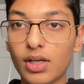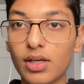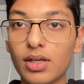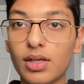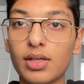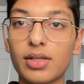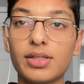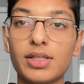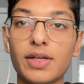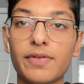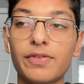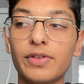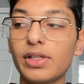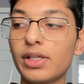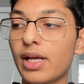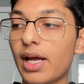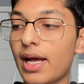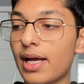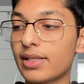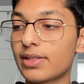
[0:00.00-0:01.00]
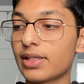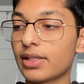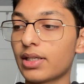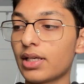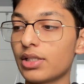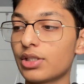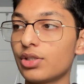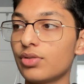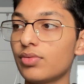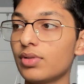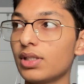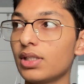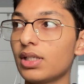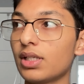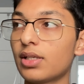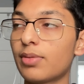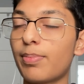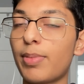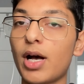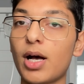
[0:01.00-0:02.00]
It definitely adds a
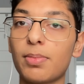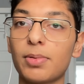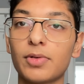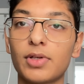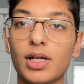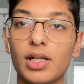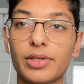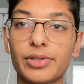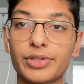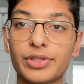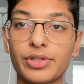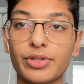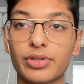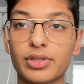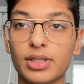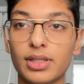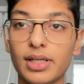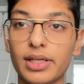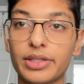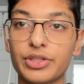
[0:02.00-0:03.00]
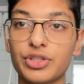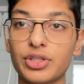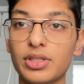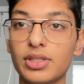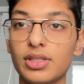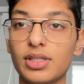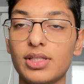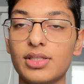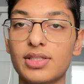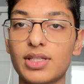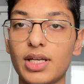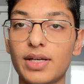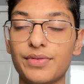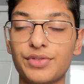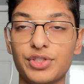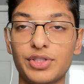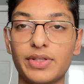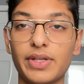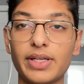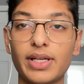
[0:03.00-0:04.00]
unique pop of color to your collection instead of
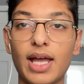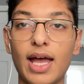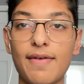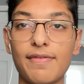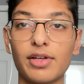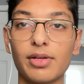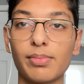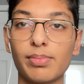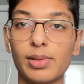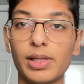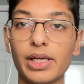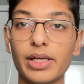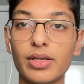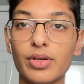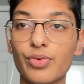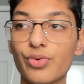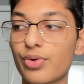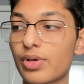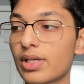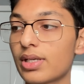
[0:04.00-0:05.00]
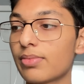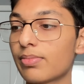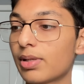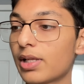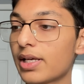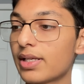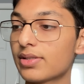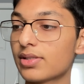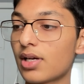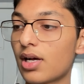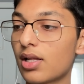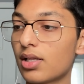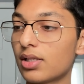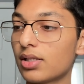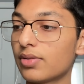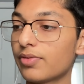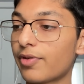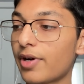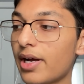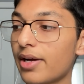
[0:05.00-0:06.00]
just having plain green plants
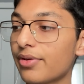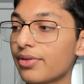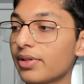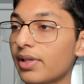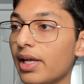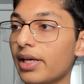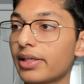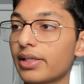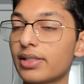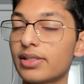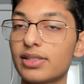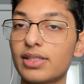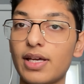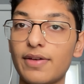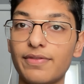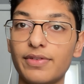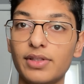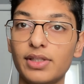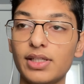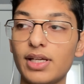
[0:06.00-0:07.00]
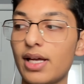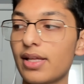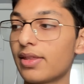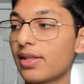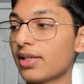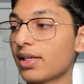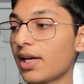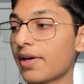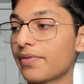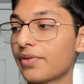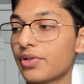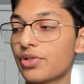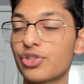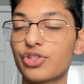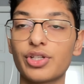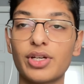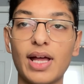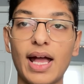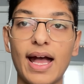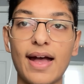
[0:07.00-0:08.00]
all around. It's definitely, I think everyone
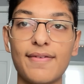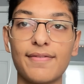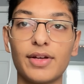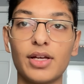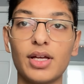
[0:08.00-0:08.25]
should have